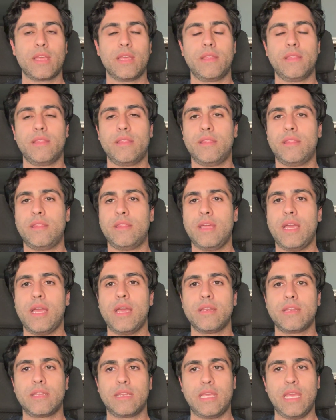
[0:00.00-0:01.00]

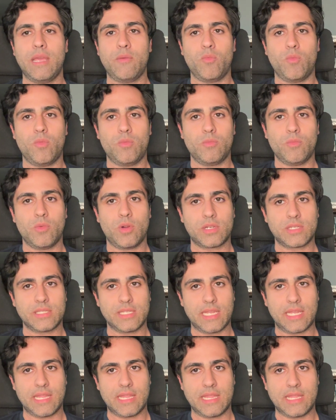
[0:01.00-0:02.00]
That game works
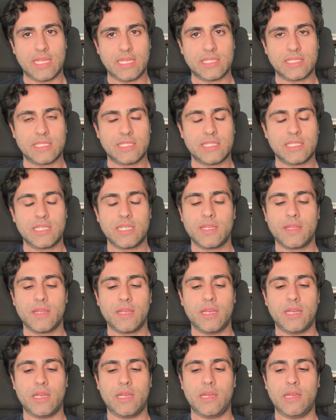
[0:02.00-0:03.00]
like this.
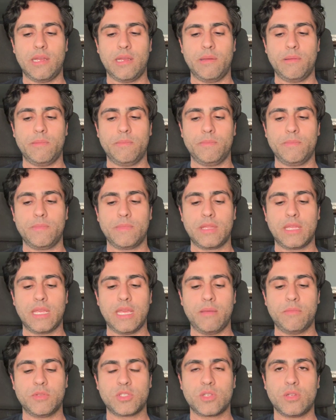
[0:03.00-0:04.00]
The
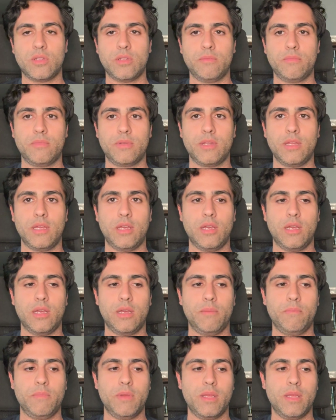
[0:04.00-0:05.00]
game is called
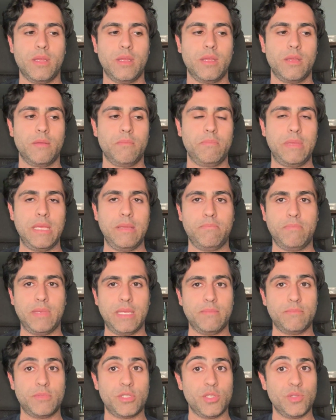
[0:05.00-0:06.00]
Beep
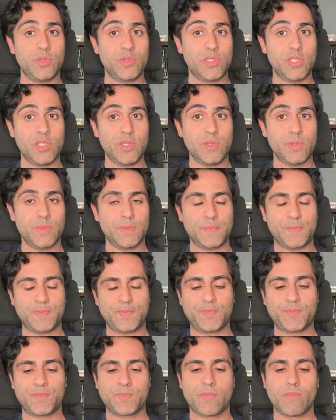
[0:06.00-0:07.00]
Beep Toot Toot.
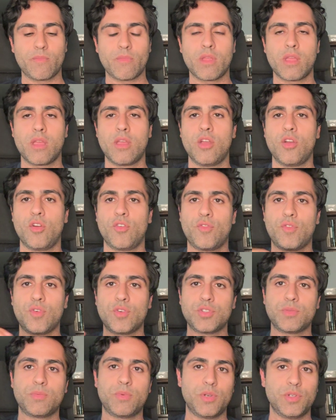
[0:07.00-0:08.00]

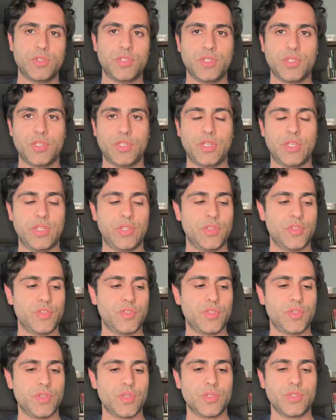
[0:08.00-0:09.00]
First person in the
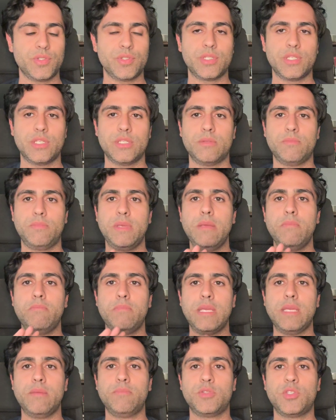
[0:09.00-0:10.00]
circle says beep
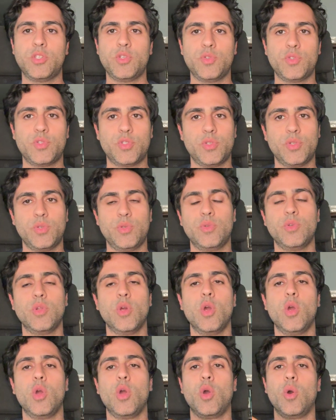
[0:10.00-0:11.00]
beep toot toot,
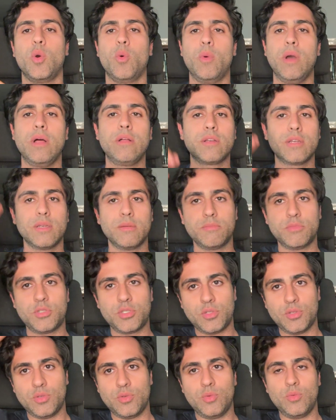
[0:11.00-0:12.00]
welcome
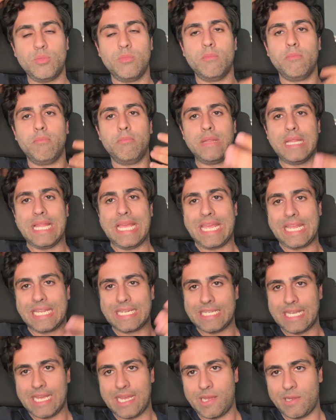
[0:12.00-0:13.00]
to blank
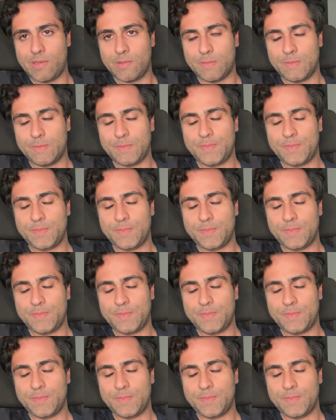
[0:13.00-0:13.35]
town.